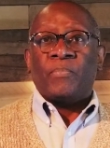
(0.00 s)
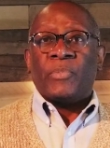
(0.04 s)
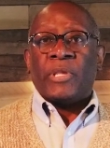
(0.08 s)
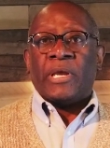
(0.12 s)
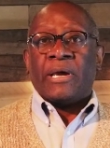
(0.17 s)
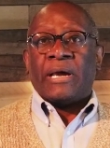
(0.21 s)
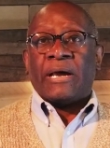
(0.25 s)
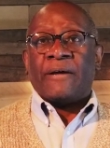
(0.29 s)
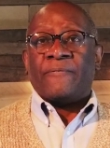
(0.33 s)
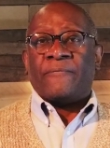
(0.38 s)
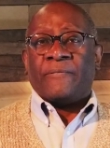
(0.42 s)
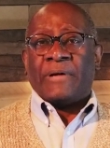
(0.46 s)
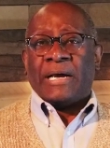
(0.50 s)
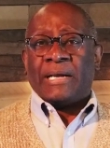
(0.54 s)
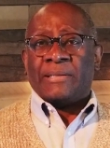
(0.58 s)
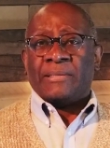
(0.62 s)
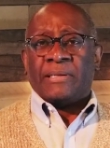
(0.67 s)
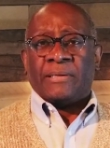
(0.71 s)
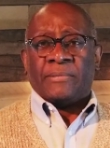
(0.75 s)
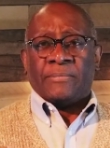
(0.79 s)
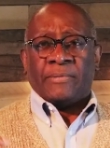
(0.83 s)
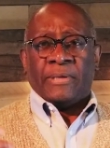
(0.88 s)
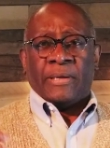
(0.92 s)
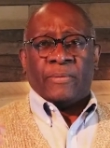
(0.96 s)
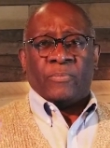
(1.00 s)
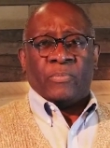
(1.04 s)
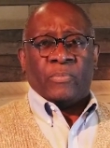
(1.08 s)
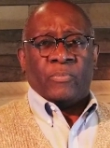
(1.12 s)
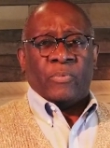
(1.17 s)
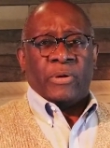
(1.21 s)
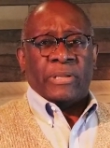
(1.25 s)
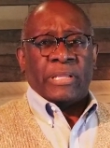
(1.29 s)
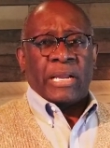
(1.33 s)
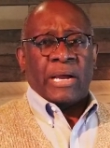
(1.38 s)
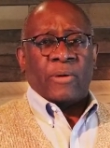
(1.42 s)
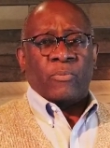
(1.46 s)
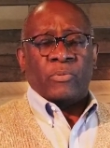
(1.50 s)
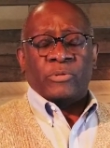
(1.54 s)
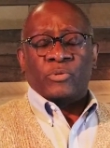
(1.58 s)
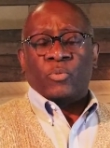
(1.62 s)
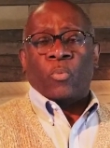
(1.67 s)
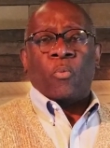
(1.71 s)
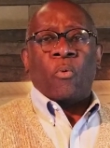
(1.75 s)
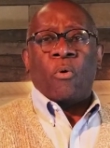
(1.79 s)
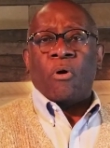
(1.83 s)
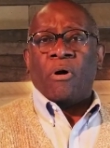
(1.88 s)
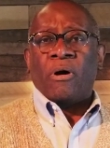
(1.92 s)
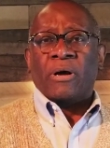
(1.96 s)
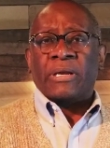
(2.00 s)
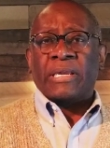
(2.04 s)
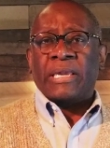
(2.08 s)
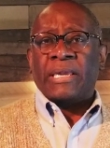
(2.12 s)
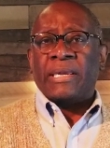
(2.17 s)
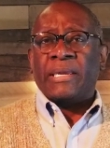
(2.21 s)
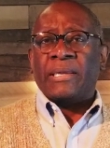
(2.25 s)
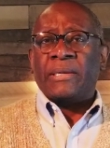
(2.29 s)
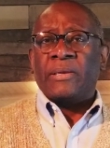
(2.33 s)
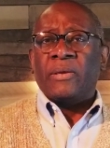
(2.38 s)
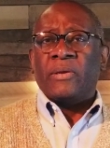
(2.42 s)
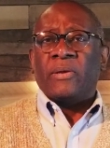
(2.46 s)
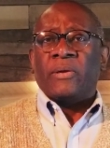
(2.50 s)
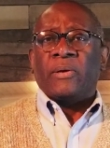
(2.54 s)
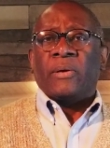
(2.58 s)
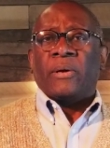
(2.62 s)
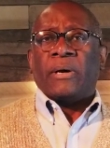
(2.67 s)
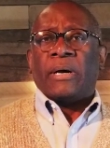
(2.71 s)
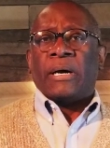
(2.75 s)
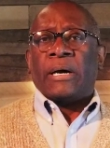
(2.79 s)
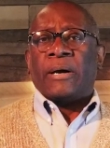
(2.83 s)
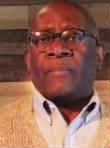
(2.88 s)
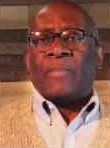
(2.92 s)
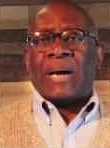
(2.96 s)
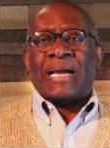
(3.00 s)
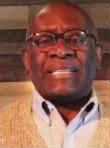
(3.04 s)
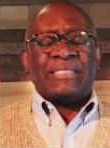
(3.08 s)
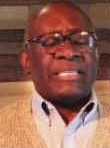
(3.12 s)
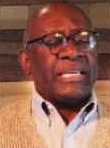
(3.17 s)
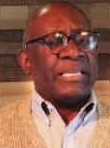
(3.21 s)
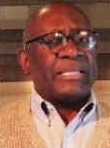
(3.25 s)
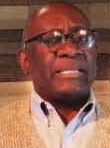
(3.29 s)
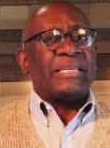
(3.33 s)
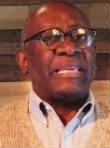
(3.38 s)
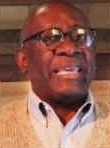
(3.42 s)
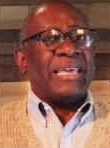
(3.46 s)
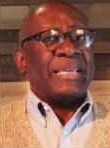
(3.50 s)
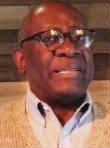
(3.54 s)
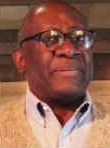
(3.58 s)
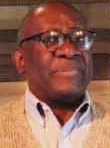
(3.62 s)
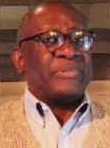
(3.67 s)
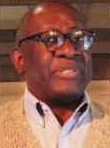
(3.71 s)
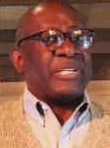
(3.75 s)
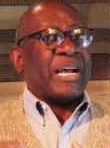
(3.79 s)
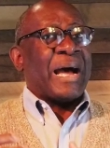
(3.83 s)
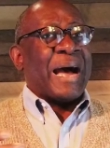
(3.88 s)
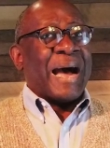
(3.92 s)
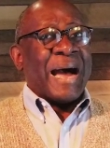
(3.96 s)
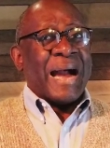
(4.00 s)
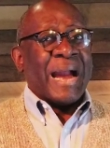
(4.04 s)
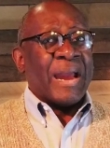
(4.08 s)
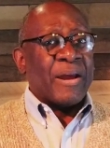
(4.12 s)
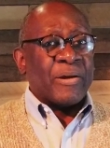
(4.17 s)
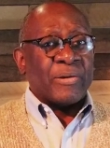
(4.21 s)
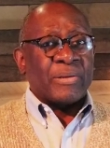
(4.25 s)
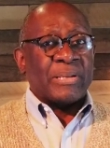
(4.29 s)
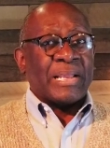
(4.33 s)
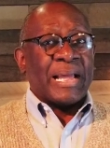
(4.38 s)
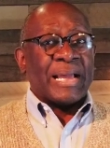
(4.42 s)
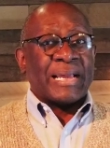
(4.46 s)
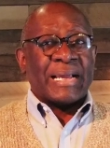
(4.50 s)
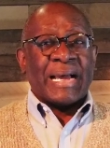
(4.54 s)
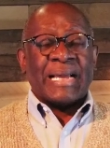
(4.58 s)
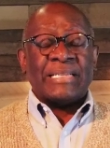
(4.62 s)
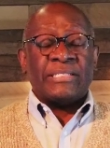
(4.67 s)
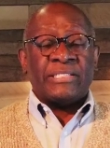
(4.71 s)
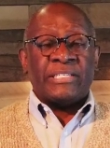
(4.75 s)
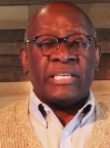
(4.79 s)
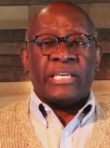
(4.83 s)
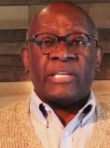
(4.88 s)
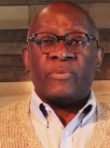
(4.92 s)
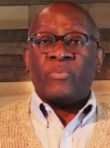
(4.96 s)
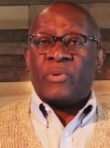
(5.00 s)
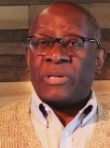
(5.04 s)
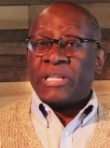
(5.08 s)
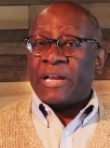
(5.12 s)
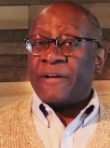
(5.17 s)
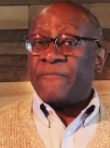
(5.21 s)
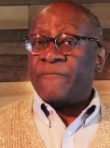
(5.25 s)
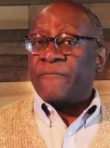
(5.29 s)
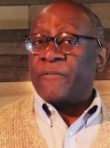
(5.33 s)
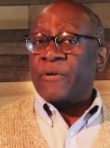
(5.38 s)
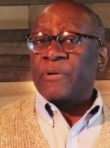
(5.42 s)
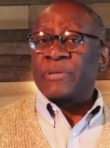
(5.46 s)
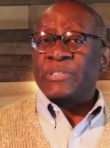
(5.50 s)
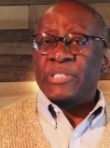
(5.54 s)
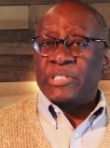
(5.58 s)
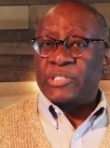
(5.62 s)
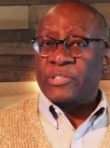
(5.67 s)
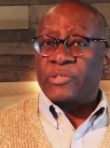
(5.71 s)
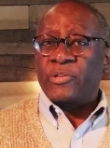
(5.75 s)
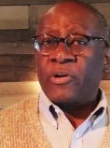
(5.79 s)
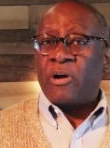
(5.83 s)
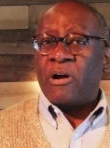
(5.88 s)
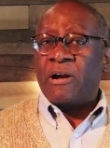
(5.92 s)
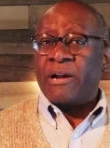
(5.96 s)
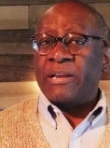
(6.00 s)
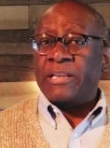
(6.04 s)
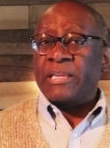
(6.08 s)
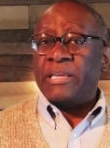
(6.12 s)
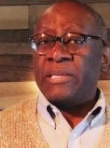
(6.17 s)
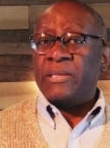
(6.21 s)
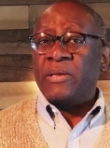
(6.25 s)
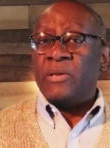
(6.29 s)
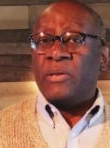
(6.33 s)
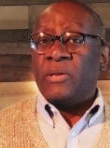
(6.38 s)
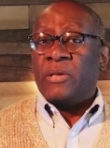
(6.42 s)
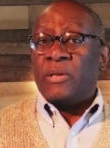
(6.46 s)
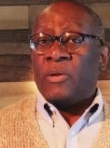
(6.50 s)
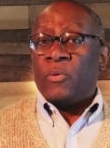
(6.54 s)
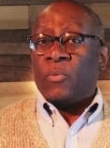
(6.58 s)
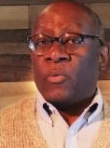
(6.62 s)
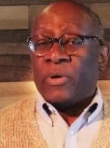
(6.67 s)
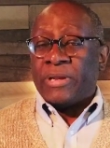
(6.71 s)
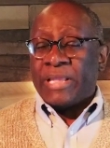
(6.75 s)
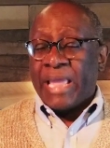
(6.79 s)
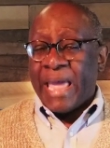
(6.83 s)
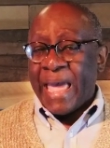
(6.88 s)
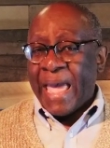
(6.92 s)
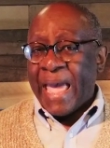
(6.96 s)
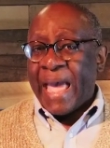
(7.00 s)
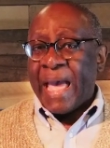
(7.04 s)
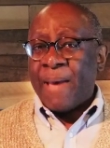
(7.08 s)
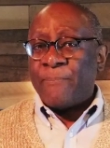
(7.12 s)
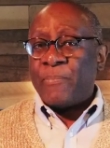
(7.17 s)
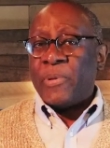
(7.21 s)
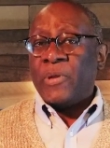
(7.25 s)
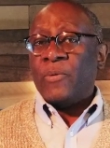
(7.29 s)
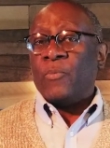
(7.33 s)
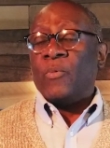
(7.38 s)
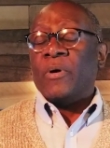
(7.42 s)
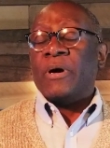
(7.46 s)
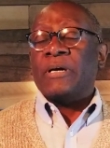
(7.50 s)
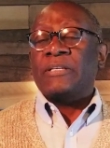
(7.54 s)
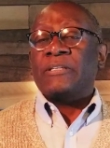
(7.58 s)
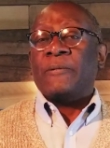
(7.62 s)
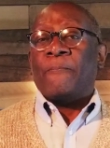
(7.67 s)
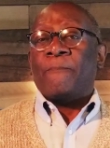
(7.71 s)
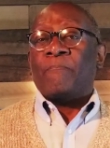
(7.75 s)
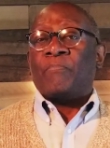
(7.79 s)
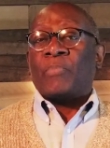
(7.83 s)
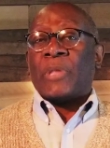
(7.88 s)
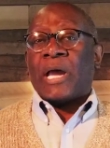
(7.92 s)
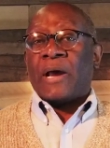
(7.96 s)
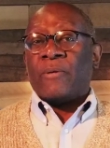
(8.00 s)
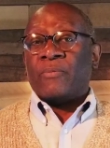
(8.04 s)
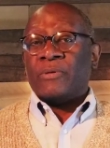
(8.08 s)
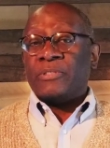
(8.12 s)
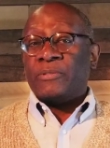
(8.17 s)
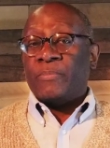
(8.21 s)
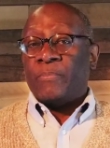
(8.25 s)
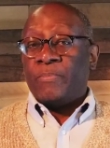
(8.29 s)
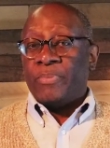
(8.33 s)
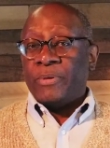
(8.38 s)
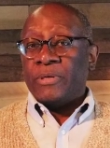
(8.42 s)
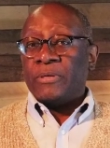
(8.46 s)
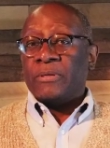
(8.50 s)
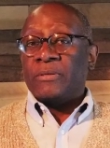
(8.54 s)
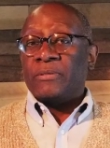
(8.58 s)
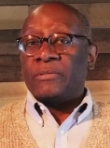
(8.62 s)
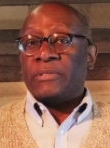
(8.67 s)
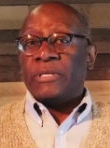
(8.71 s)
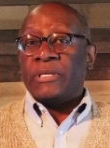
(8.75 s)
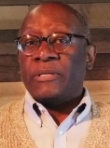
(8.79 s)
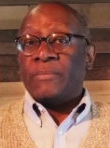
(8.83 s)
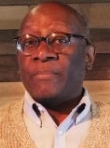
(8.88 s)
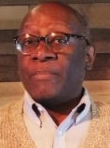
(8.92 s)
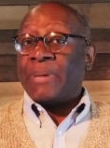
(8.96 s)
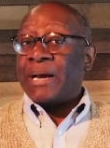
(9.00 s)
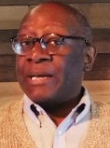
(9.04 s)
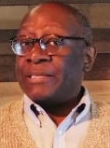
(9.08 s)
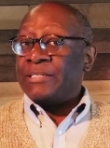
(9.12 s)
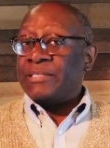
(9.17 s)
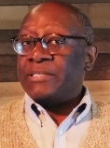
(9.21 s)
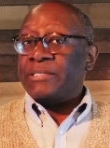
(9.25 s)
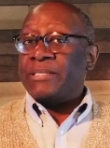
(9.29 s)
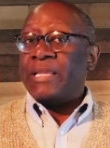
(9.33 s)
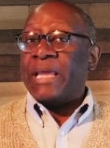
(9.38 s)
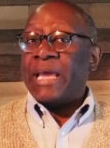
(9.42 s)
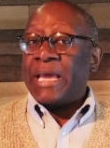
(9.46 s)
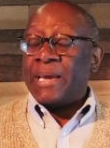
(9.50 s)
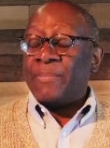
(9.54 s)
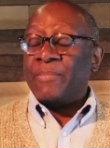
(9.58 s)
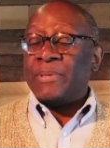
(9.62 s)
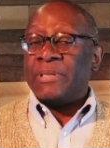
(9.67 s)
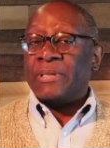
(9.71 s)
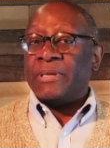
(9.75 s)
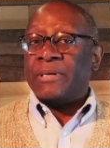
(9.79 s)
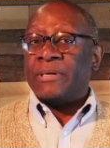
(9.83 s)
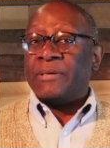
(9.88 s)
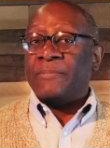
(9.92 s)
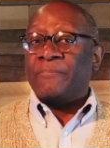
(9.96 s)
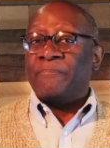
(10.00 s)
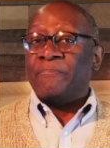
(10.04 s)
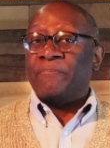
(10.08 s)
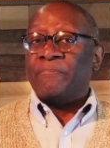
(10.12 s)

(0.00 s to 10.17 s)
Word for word: I found out that when I was walking, um, I didn't get tired like I did when I first started. What happened was I was building my stamina,